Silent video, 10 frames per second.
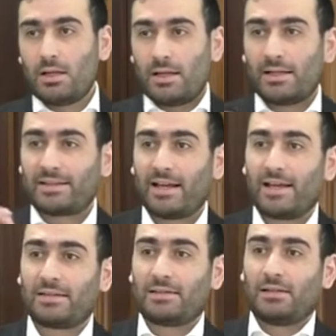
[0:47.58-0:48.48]
it
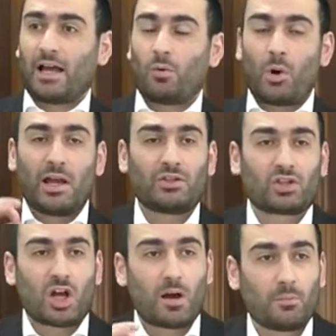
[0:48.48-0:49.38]
said, I want you to
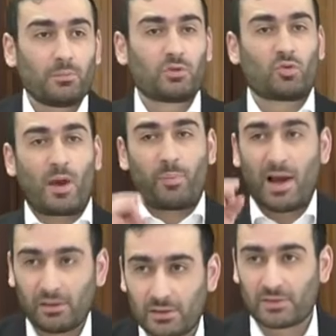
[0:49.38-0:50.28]
come to my
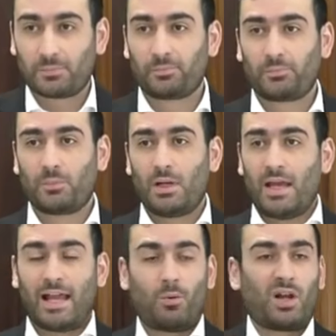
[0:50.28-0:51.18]
palace.
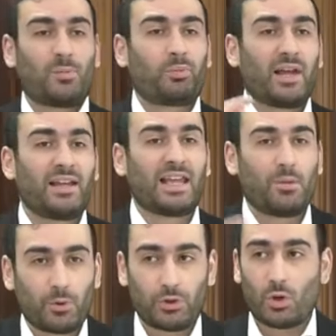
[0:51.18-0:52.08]
And I want to play a
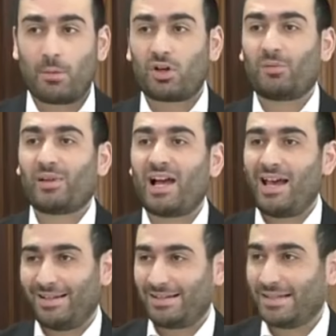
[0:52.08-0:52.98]
game with you. I'm going to play
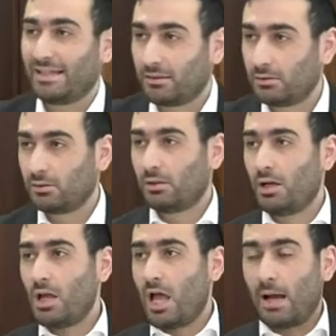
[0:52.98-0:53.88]
hide and seek.
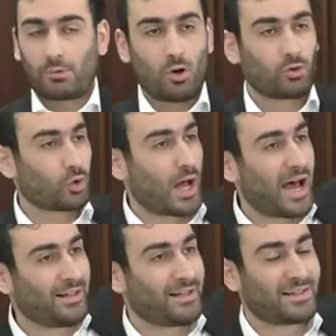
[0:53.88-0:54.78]
I'm going to
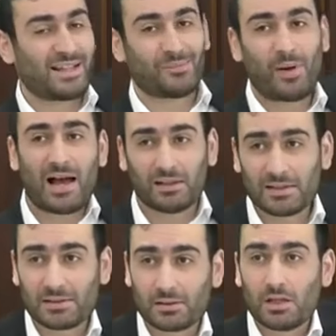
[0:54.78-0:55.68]
hide inside the
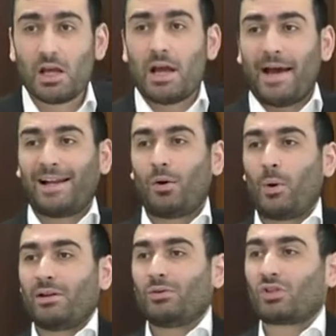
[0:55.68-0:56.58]
palace. And I
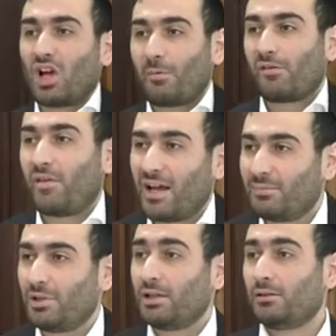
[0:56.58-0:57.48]
want you to come and
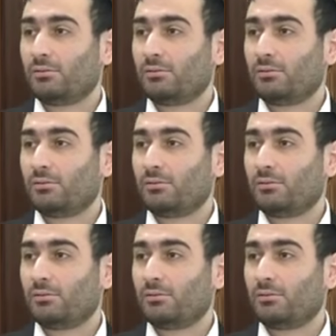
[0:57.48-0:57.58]
find me.